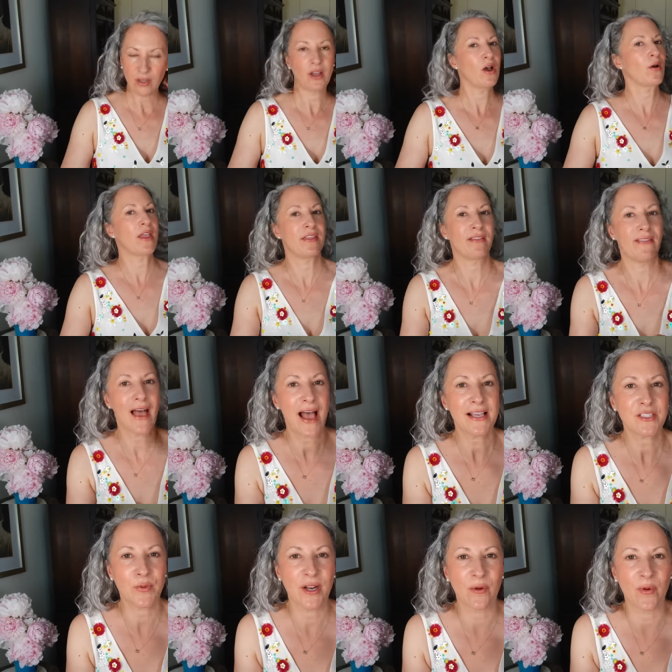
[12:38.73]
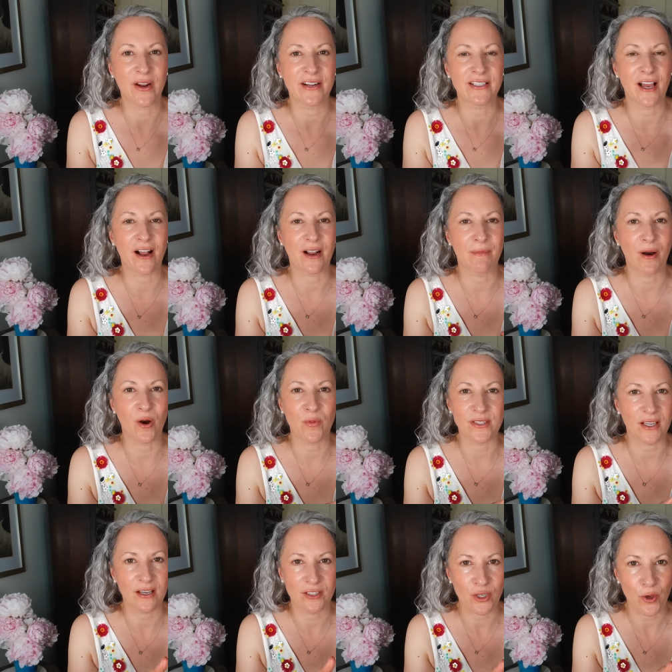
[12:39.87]
Okay, the last one I want to talk about was
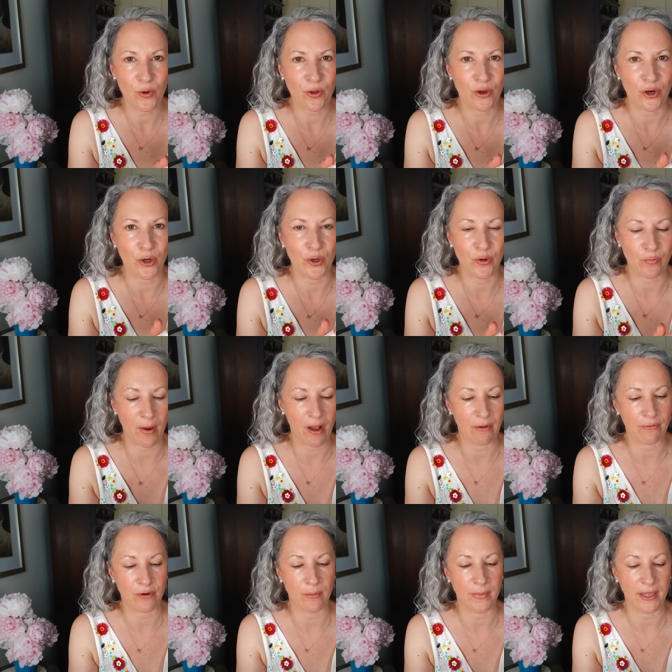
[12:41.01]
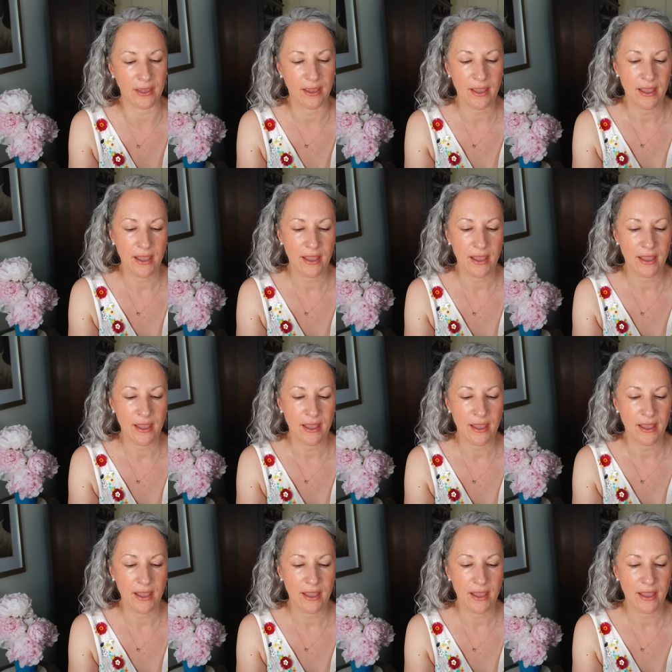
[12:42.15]
a total curveball for me,